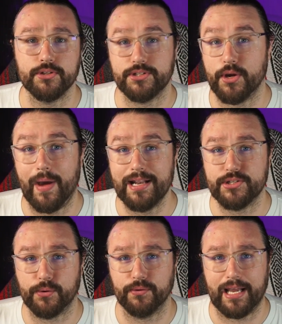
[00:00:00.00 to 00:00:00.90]
let's go ahead and
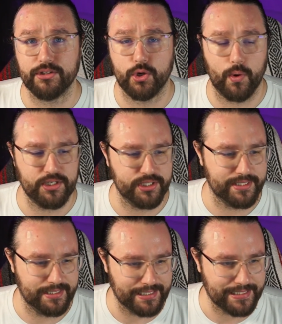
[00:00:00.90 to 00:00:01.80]
scroll down to question
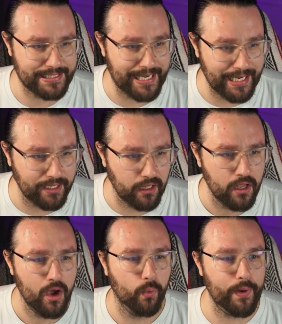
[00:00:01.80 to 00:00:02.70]
16.
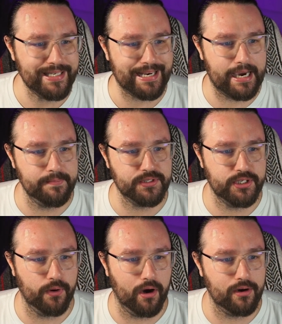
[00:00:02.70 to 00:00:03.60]
Which items do
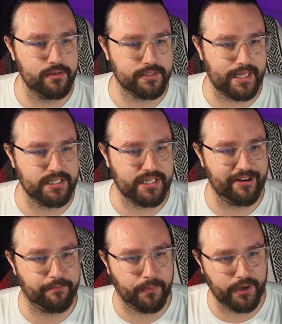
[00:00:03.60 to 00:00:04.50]
you own /
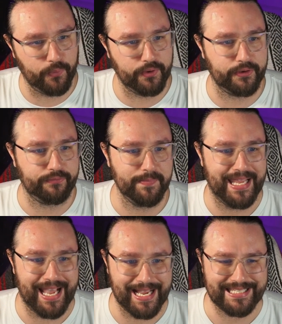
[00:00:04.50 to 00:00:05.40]
have pre-ordered from the
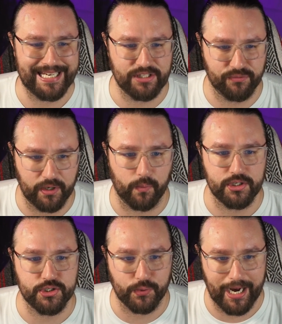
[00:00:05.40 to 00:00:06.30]

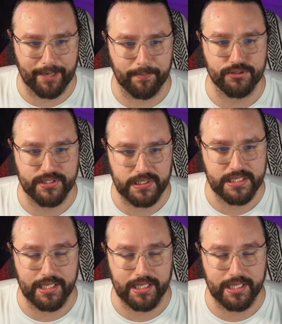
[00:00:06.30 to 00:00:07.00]
SHFiguarts Dragon Ball series